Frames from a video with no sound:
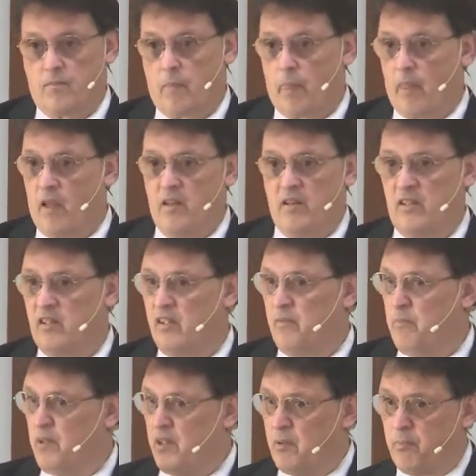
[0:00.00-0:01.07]
And it can
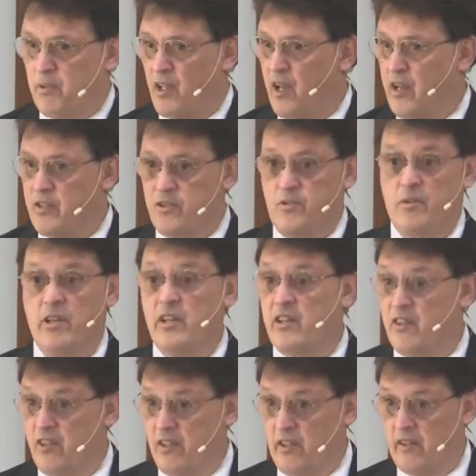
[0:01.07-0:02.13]
be applied to
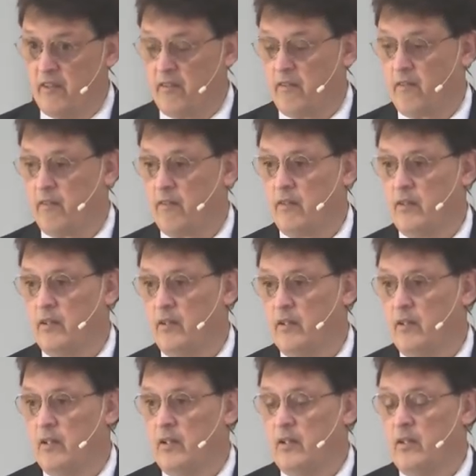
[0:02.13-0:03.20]
anything
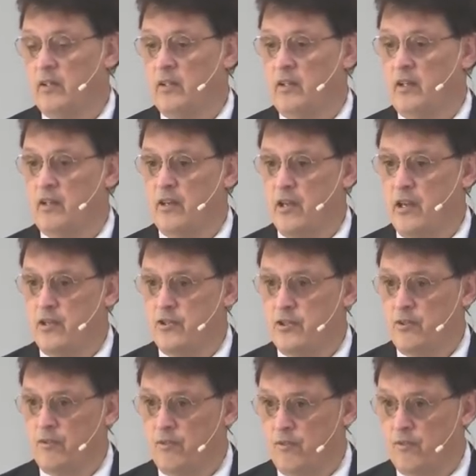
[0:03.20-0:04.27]
uh, a
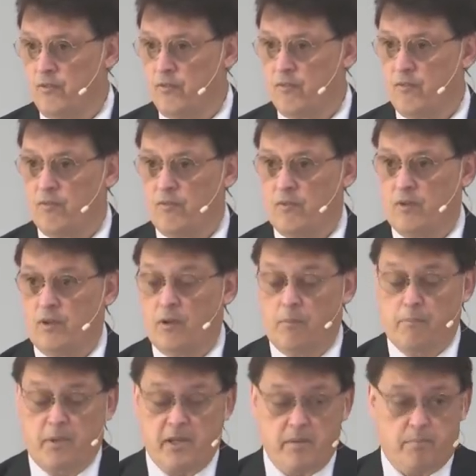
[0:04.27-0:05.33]
nation, a
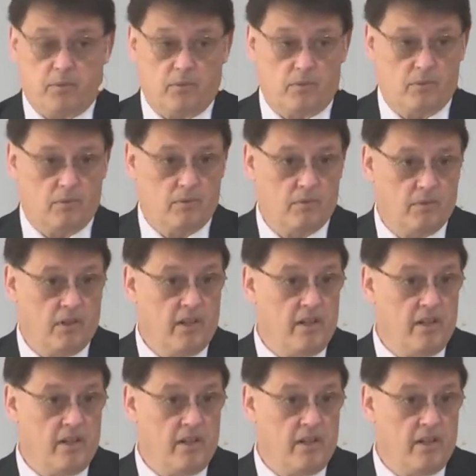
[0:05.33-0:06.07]
people, an